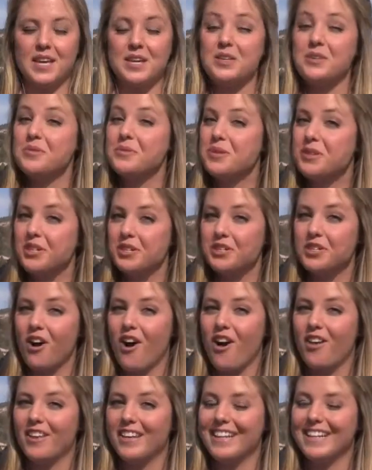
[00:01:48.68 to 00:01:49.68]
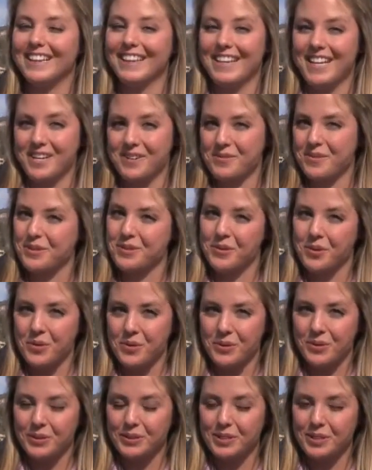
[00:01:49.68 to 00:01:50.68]
You could call it liquid
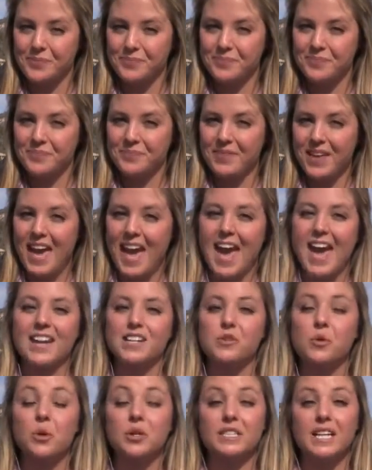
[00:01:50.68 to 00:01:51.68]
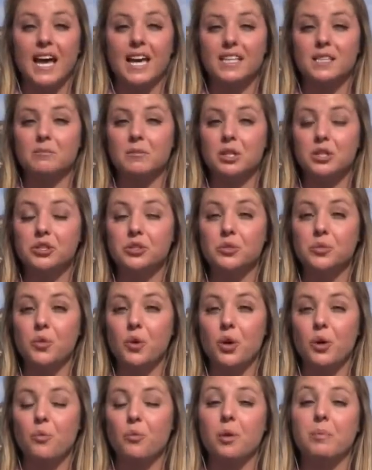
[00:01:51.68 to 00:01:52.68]
gold. And Cortez Middle
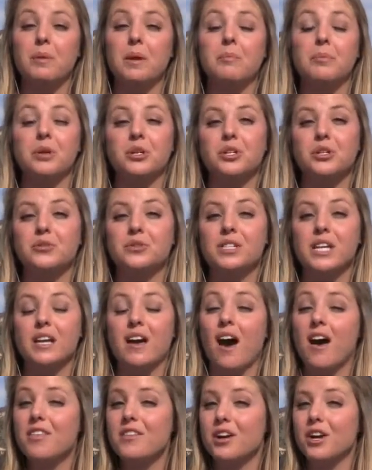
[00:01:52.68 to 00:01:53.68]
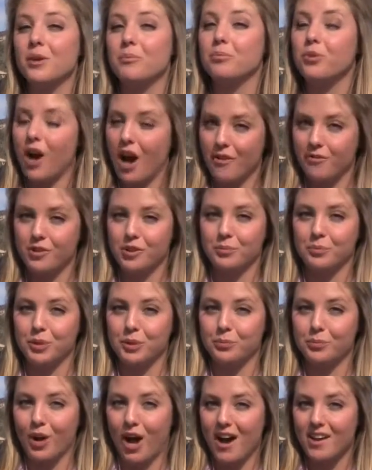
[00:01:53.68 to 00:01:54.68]
School will be producing other profitable
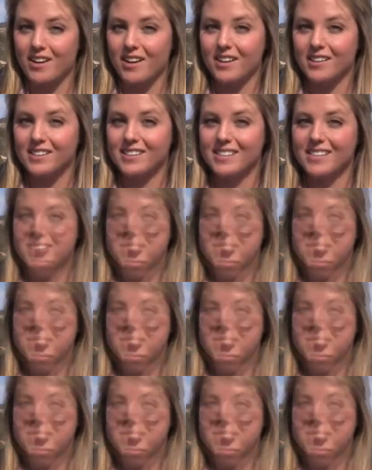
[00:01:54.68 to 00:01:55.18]
products.